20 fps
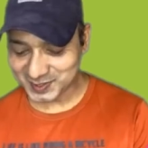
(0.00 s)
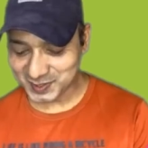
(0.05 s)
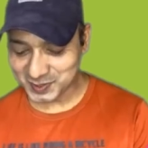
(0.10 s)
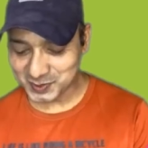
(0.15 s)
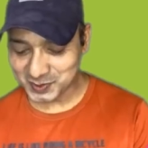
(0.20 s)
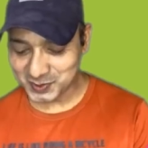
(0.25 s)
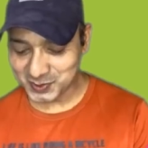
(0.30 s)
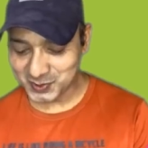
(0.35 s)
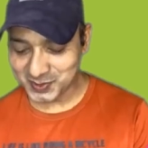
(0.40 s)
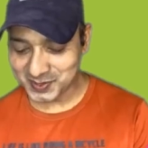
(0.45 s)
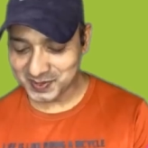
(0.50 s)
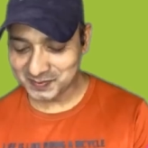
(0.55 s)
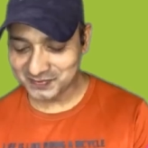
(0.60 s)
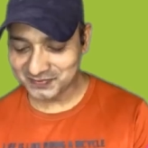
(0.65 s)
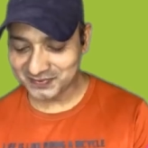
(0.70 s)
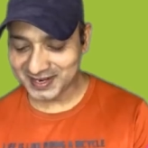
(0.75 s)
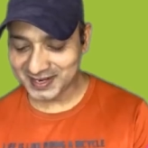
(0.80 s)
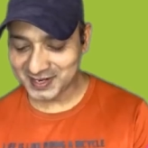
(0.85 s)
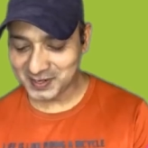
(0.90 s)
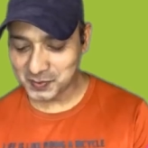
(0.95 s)
So you know
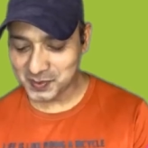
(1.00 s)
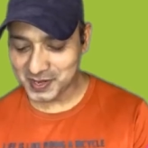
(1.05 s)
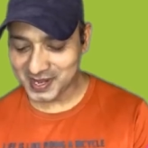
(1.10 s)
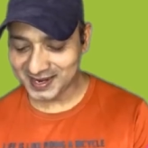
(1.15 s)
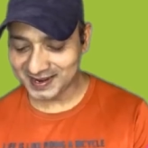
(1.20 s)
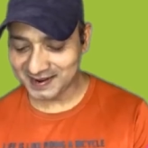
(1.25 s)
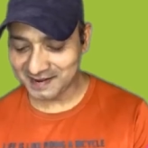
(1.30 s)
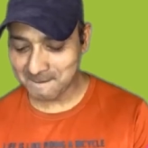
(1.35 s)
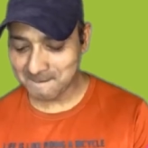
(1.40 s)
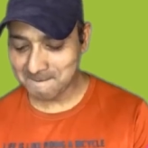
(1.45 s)
him really well.